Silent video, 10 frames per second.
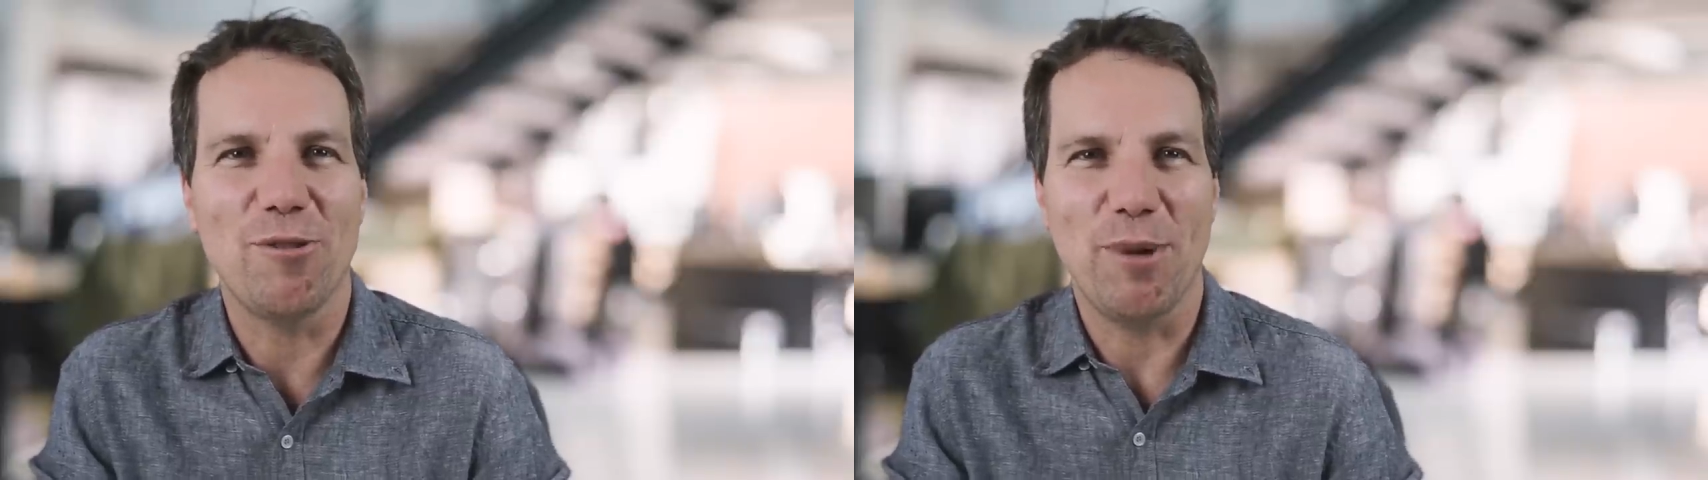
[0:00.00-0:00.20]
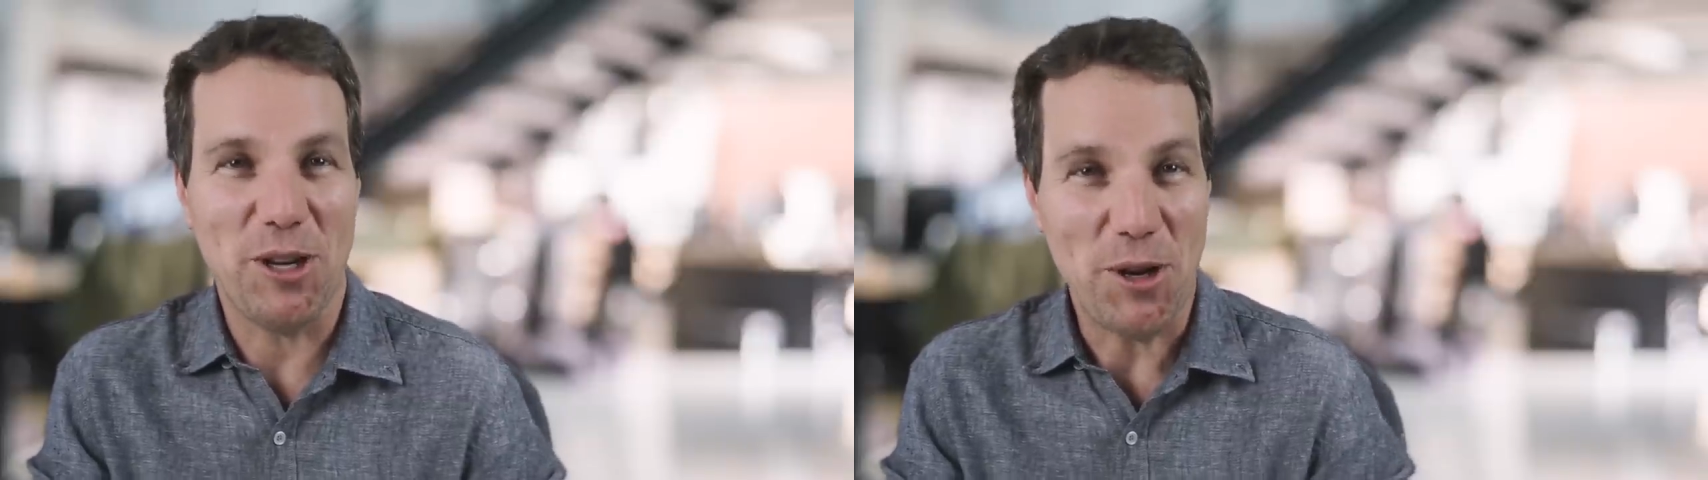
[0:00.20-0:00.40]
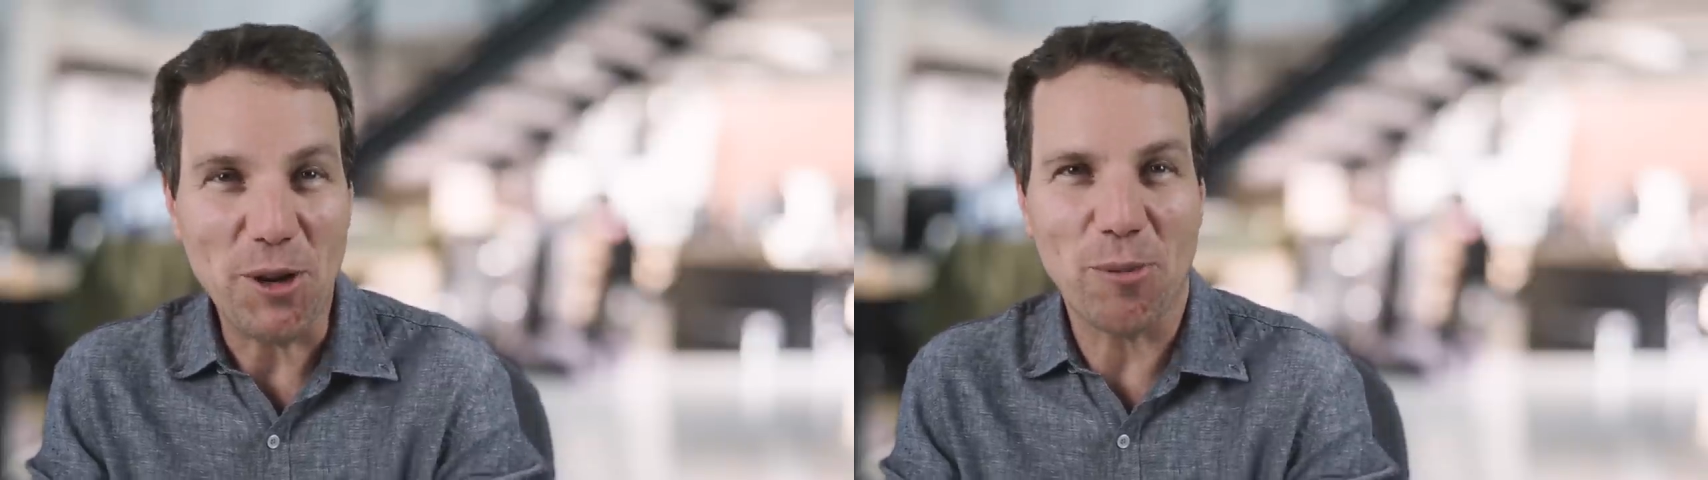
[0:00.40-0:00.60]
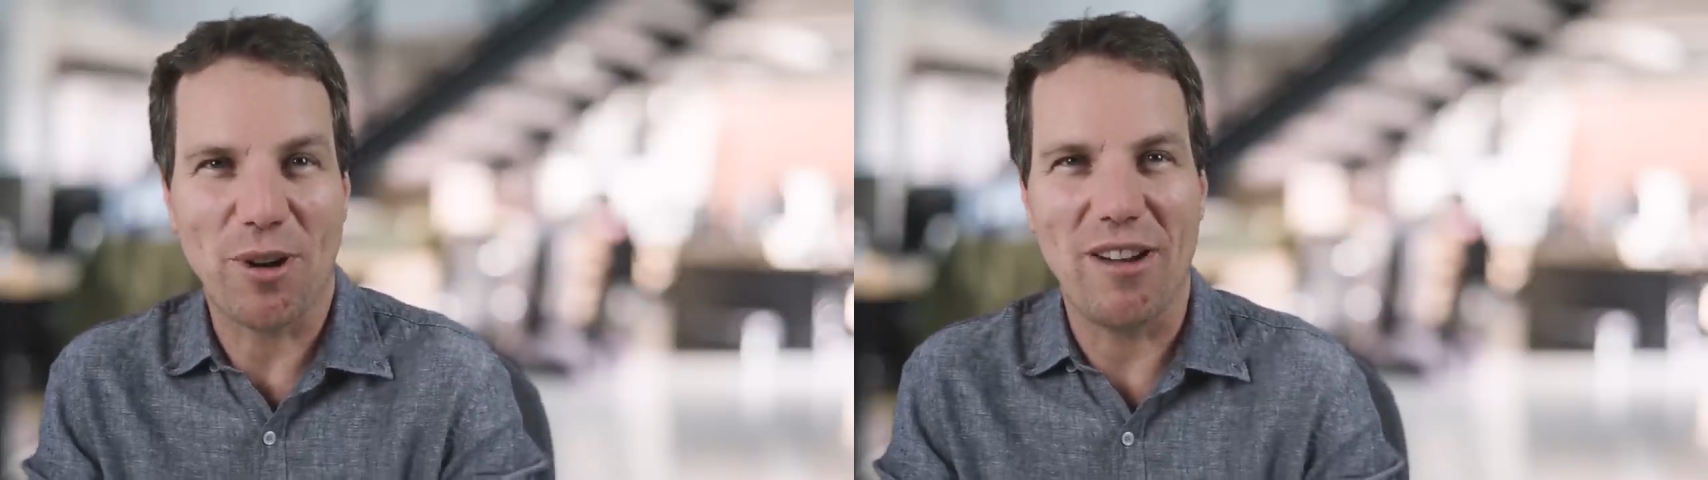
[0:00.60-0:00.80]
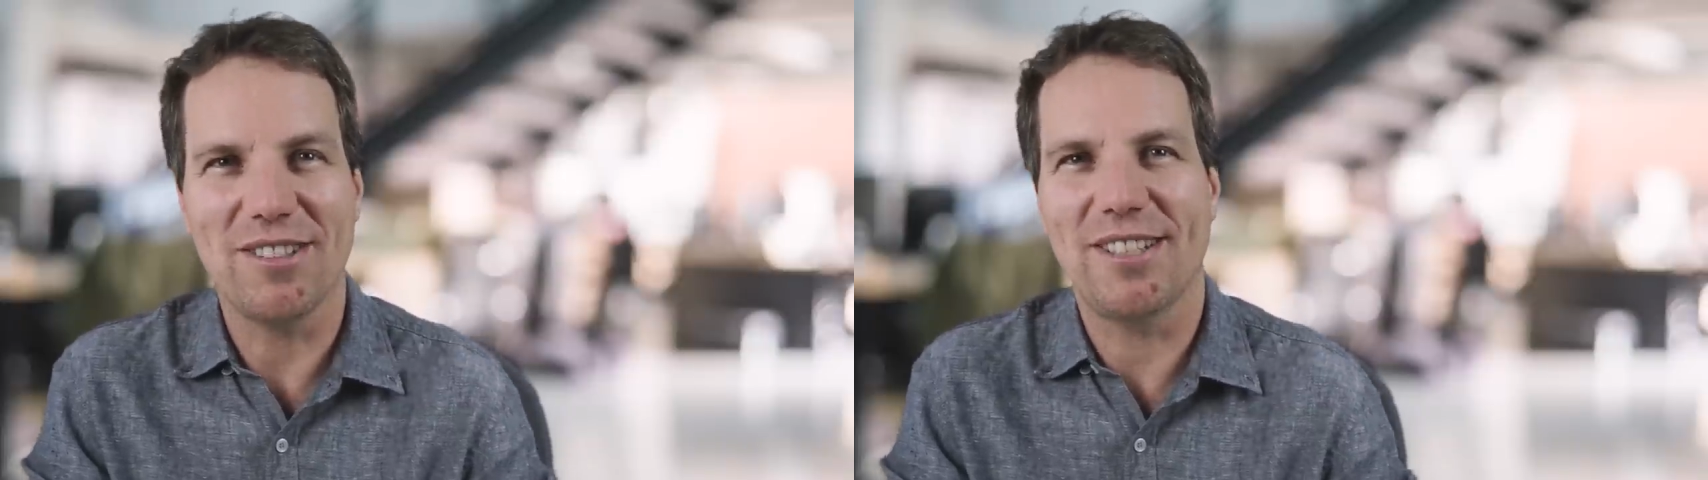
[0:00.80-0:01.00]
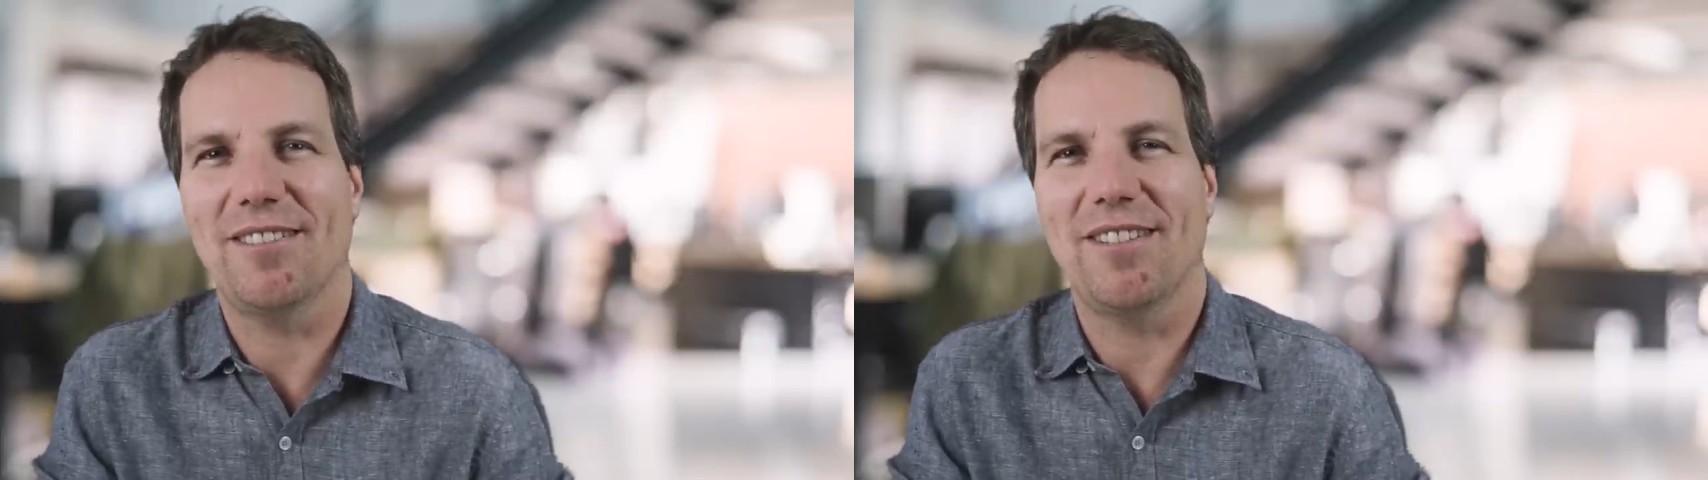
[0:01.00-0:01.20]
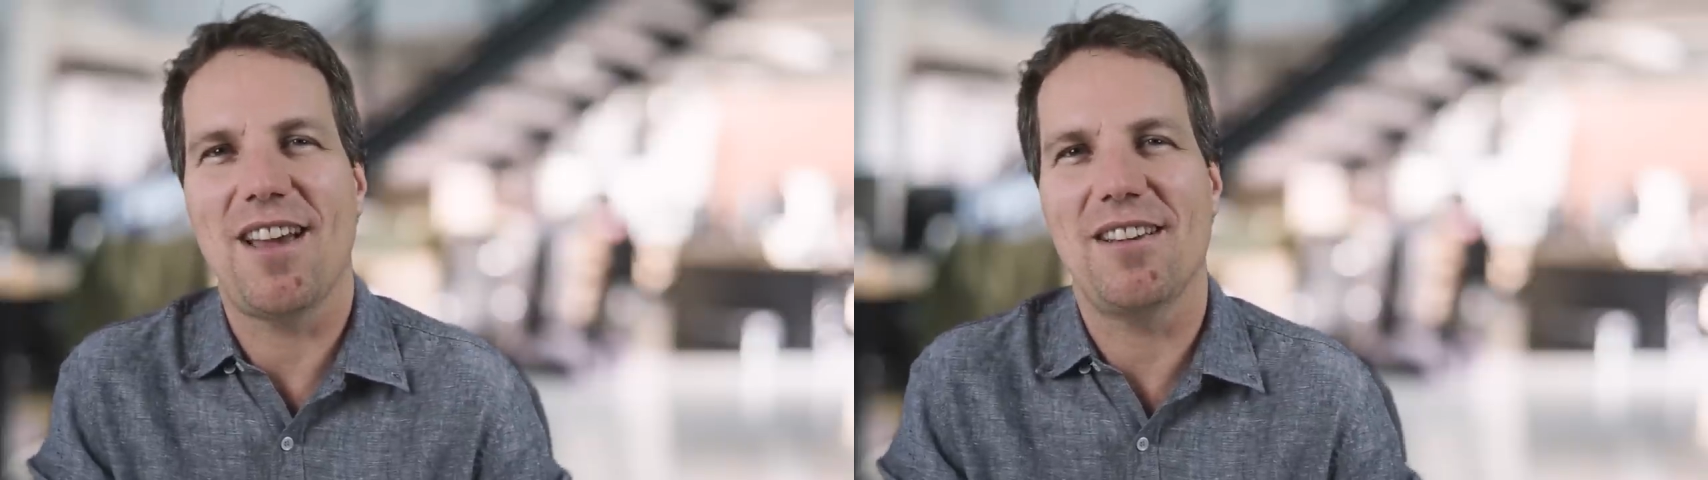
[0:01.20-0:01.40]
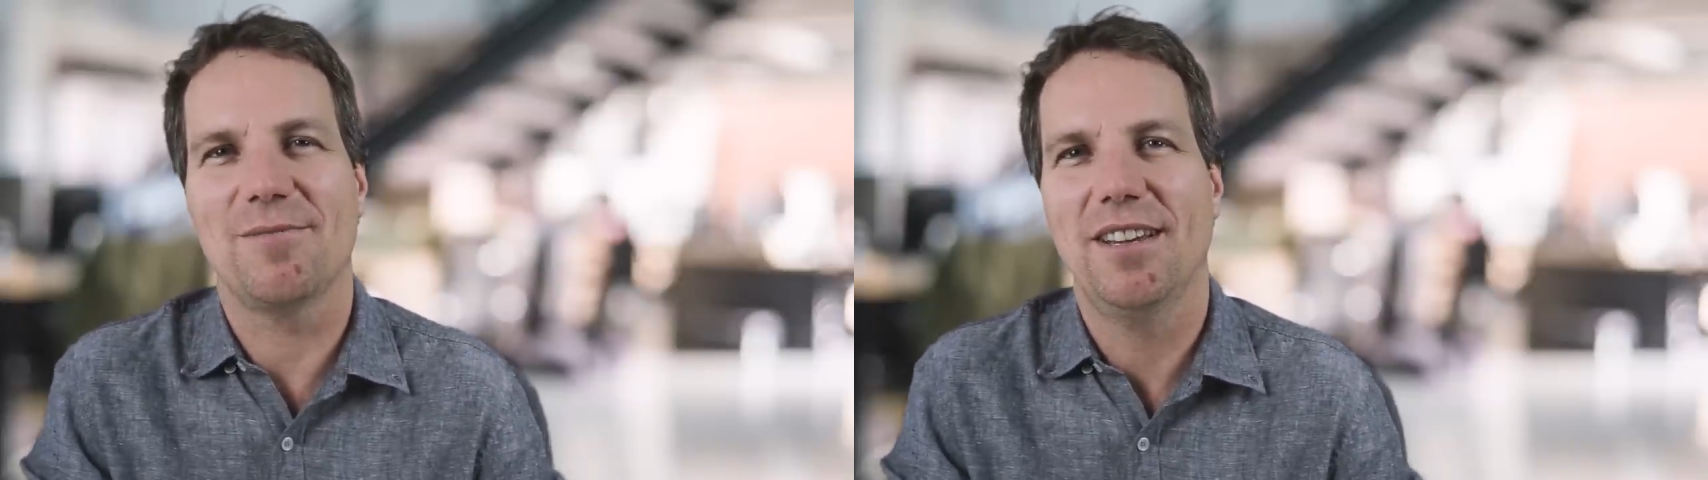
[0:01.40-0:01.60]
about your privacy
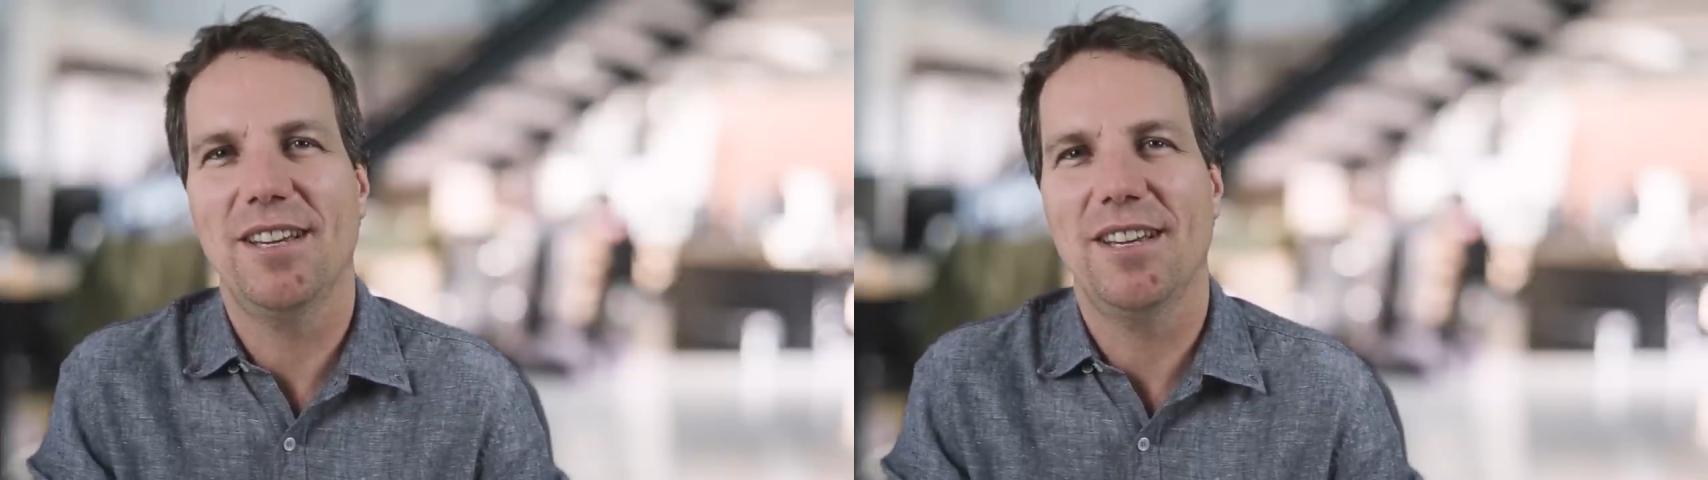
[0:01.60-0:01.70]
online?